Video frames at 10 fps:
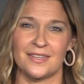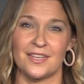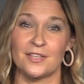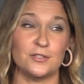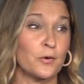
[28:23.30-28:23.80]

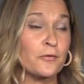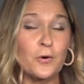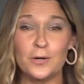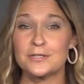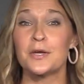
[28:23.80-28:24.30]
So, of
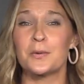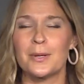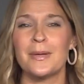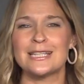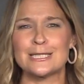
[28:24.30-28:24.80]
course, we
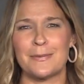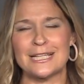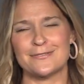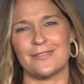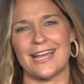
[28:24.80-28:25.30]
made
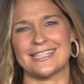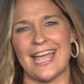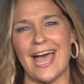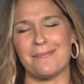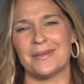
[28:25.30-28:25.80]
space for that to
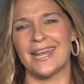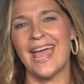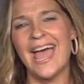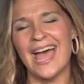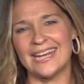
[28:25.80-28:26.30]
happen,
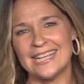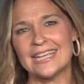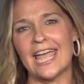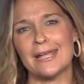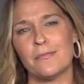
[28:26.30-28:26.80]
and he
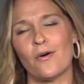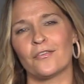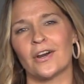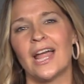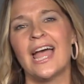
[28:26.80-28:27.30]
came
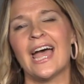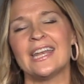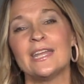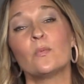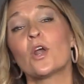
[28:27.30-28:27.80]
over, and
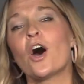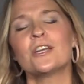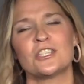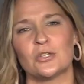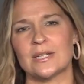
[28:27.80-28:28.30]
he went on
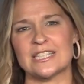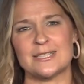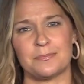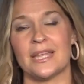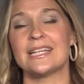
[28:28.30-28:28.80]
to
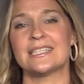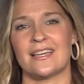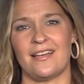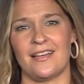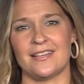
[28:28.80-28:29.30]
explain to
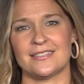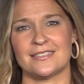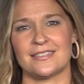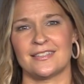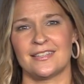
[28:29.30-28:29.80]
us
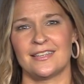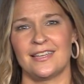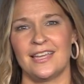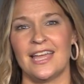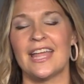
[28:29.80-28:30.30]

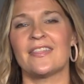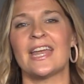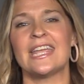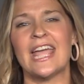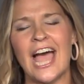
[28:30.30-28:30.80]
that
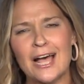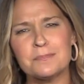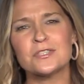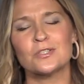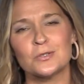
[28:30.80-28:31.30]
he
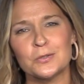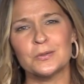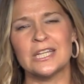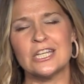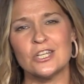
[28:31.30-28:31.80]

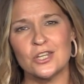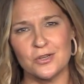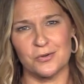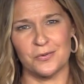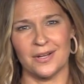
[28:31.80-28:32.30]
absolutely
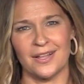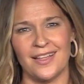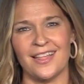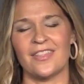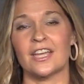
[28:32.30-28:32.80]
knew
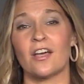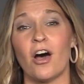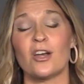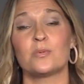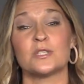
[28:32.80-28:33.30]
that
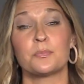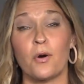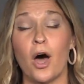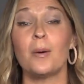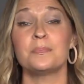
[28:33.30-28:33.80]
God was
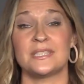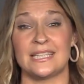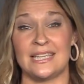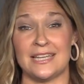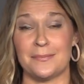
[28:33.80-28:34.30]

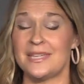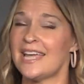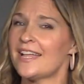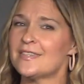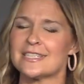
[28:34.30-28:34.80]
prompting him. He
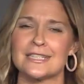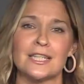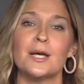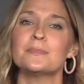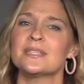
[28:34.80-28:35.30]
had this
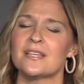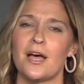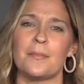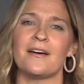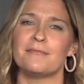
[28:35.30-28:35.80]
lump
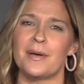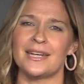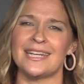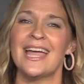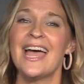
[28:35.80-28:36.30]
sum of
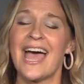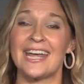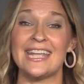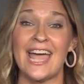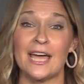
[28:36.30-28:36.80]
money, and
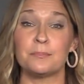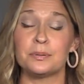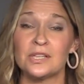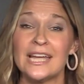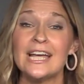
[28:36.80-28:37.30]
he had
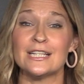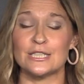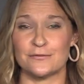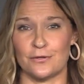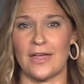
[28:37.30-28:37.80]

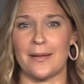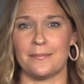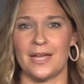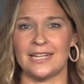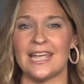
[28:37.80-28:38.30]
plans for that
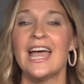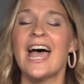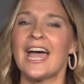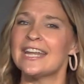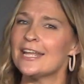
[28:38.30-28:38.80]
money,
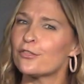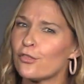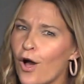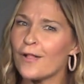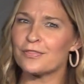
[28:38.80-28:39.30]
and he
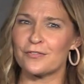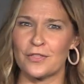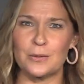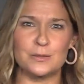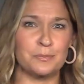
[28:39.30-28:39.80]
thought that
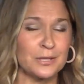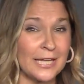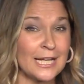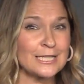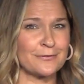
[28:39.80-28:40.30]
those
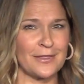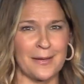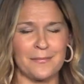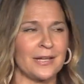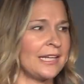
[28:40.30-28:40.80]
plans for
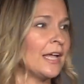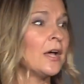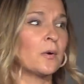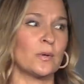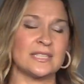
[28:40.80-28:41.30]
that money
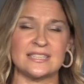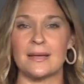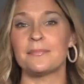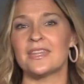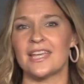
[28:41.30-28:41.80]
was
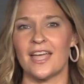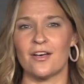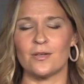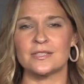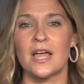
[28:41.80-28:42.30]
something
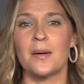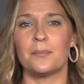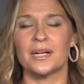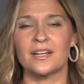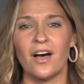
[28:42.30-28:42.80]
else,
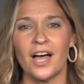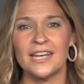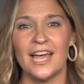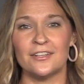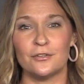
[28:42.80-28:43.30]
but God
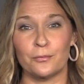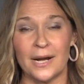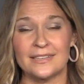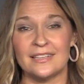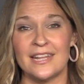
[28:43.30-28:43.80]
had
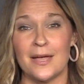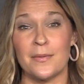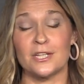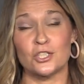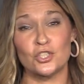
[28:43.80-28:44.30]
directed him
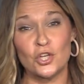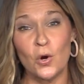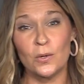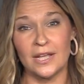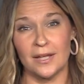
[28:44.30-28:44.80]
and
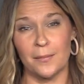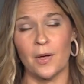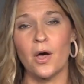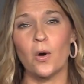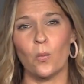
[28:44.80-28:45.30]
showed him
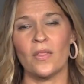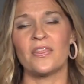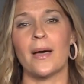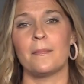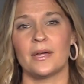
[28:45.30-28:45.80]
what
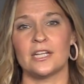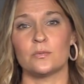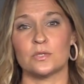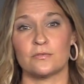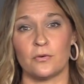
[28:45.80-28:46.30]
that money
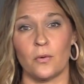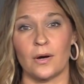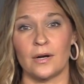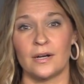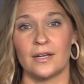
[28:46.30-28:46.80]
was for.